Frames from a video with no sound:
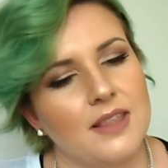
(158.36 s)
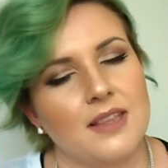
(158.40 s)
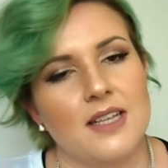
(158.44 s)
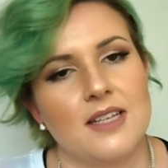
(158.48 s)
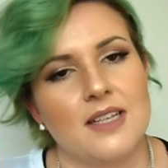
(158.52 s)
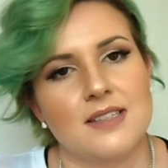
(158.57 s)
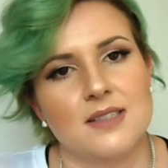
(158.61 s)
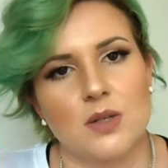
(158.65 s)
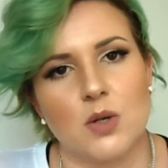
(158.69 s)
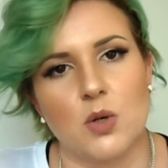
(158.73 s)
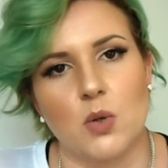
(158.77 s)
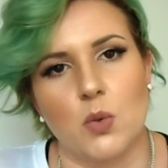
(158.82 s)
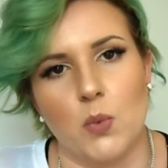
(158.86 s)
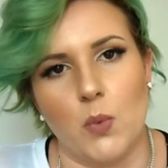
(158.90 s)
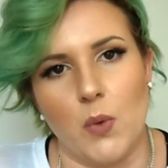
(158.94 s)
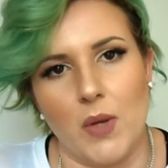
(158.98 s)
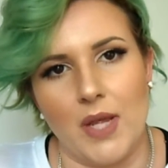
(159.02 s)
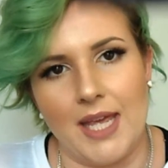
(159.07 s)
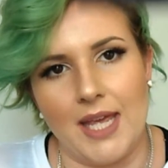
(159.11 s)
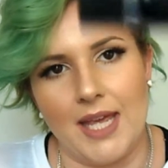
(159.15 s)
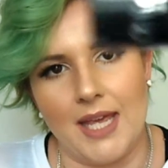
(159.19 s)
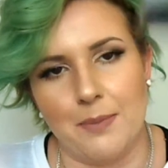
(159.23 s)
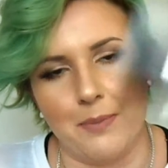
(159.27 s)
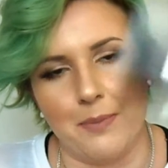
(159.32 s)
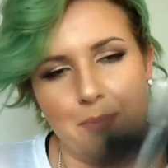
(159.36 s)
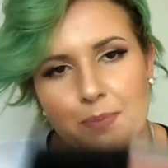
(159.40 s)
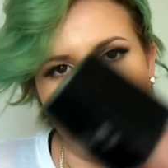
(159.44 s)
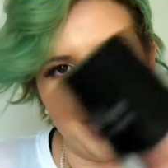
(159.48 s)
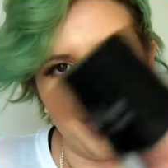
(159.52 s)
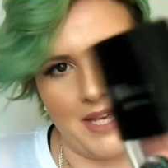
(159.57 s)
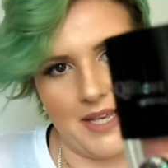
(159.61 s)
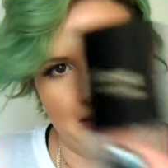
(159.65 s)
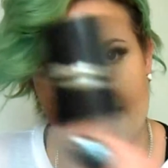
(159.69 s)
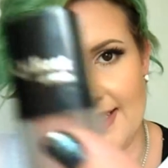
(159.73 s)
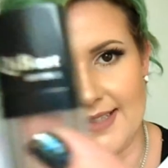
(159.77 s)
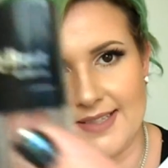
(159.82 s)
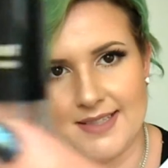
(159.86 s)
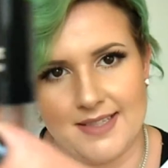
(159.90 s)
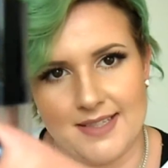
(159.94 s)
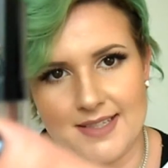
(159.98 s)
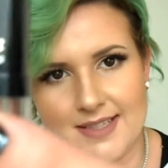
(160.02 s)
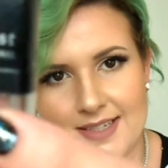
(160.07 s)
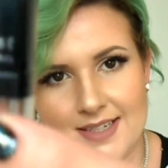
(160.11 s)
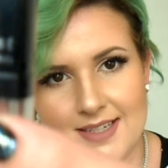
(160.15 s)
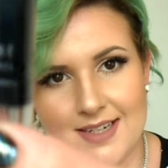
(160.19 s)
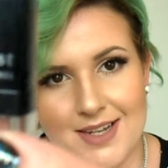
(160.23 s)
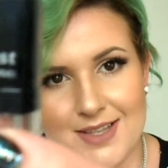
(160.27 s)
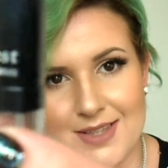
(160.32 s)
I think that's Quee
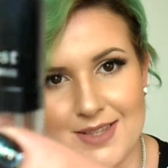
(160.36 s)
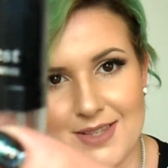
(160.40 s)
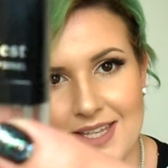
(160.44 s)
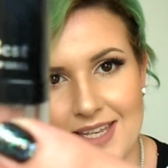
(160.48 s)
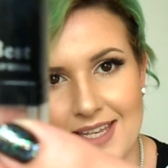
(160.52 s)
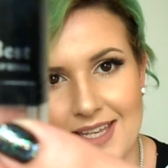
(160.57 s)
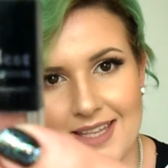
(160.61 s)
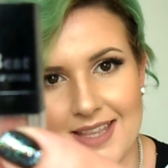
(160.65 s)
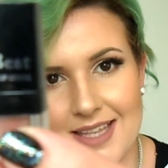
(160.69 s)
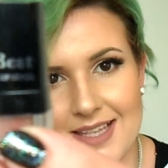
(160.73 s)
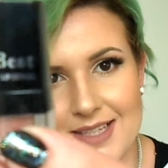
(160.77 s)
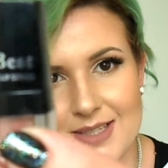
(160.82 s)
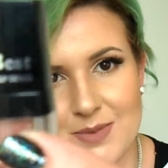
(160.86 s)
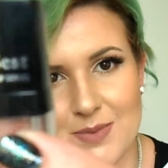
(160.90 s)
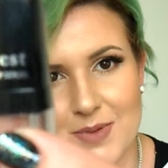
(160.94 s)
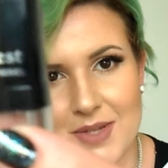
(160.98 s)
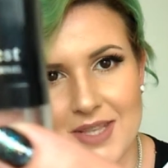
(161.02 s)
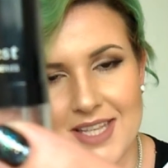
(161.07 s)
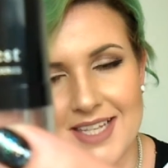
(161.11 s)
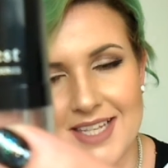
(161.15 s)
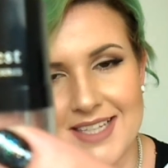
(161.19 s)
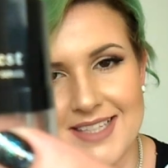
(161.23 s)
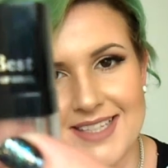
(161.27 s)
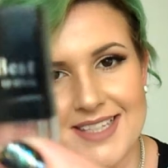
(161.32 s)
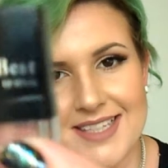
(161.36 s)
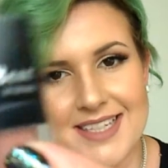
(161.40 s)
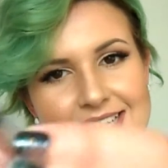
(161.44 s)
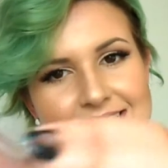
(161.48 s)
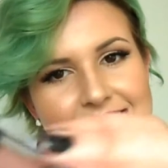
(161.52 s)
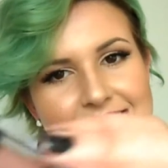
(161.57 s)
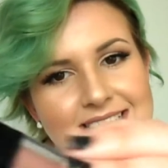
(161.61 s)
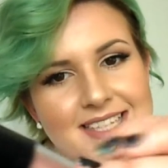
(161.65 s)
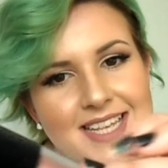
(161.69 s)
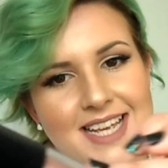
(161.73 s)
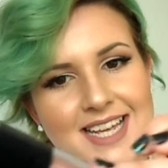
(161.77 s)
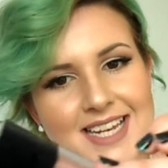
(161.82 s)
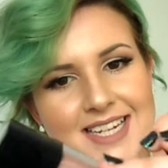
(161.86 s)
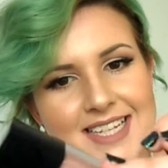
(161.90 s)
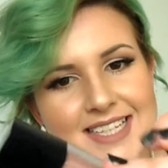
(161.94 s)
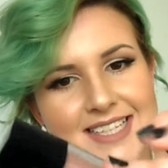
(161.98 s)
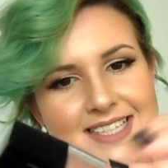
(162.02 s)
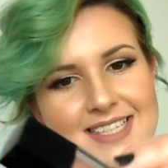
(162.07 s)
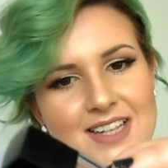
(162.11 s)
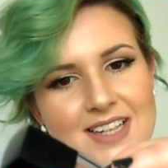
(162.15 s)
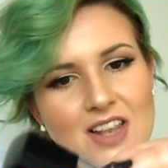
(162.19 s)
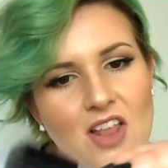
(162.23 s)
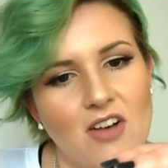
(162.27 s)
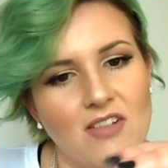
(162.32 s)
Best. I think that's what that says,
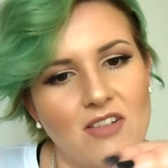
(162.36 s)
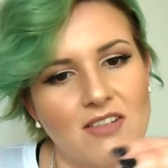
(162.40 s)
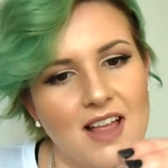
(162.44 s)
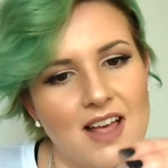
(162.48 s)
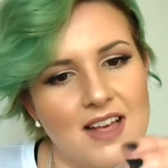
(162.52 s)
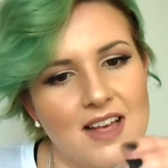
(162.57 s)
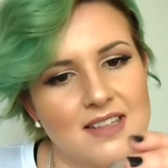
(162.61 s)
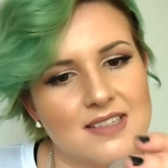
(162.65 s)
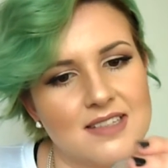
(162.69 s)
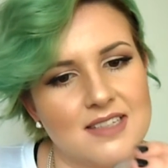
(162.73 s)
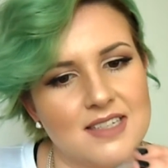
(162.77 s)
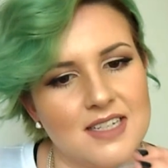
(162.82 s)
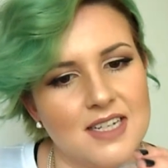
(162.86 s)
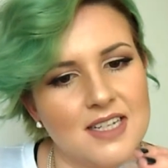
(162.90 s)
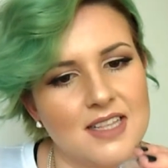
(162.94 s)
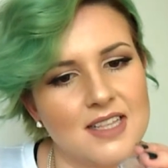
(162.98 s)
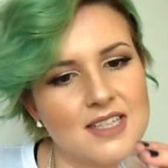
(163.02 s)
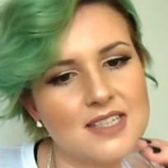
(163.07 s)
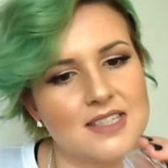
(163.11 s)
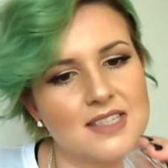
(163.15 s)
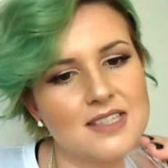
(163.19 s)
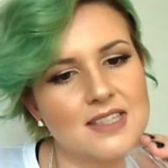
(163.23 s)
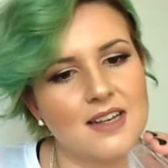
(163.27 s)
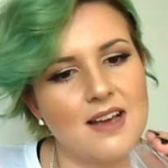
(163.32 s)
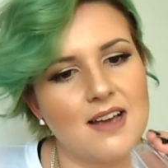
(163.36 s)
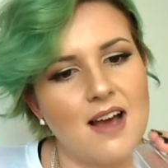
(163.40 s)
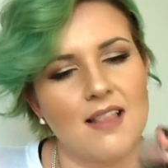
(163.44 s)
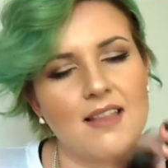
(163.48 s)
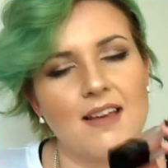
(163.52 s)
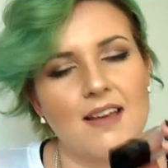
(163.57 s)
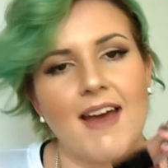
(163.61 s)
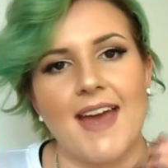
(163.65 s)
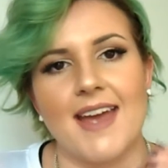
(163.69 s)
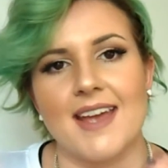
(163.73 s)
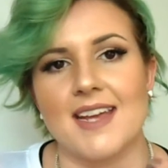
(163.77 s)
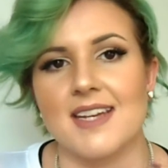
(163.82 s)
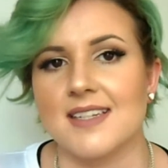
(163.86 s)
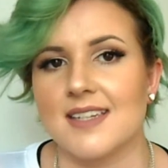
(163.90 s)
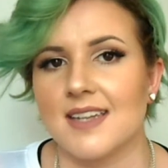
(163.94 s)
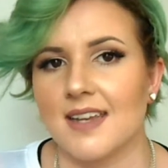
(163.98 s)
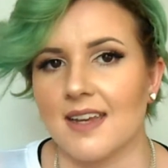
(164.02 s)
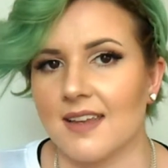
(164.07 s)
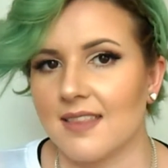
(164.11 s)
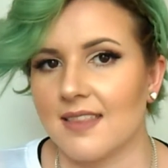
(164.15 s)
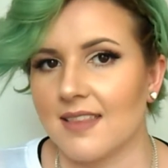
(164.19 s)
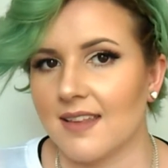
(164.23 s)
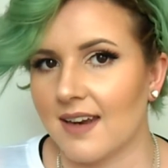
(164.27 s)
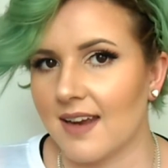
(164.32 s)
and it's long lasting. This is the colour
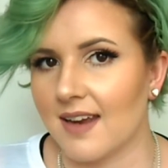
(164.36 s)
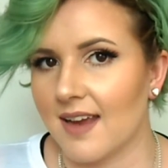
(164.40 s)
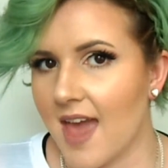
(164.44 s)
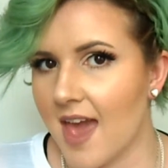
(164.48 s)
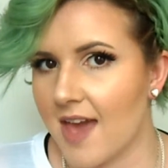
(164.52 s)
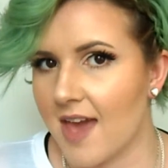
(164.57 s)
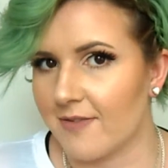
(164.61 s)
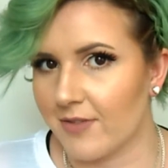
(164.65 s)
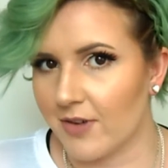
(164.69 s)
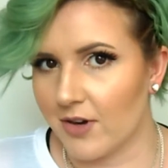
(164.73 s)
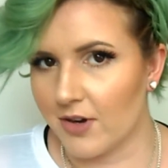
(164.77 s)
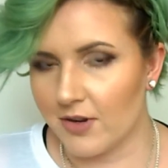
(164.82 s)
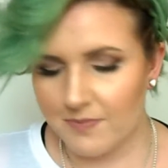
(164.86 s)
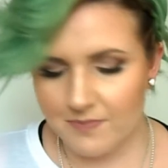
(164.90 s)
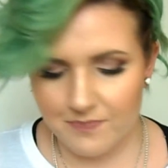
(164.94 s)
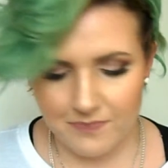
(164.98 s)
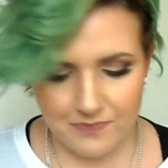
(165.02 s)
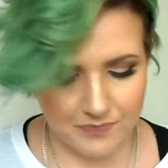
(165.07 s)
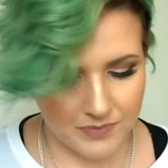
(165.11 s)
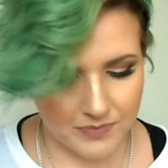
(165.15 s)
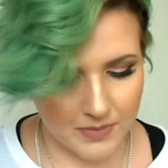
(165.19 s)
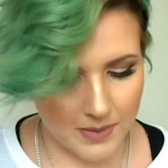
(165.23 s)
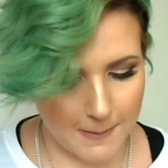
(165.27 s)
18 that I have on.